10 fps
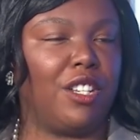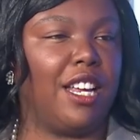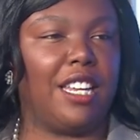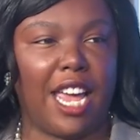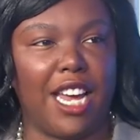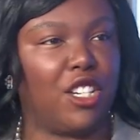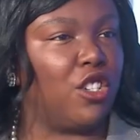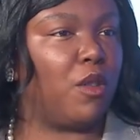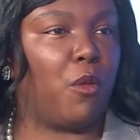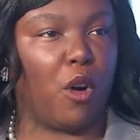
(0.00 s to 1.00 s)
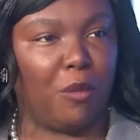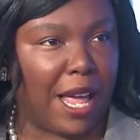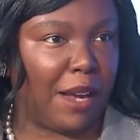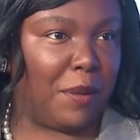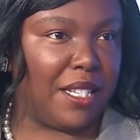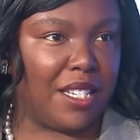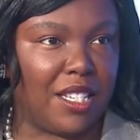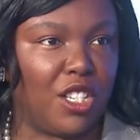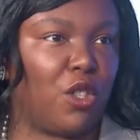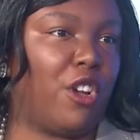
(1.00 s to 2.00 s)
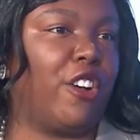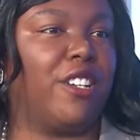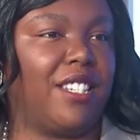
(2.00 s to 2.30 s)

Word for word: to engage and support Black businesses three hundred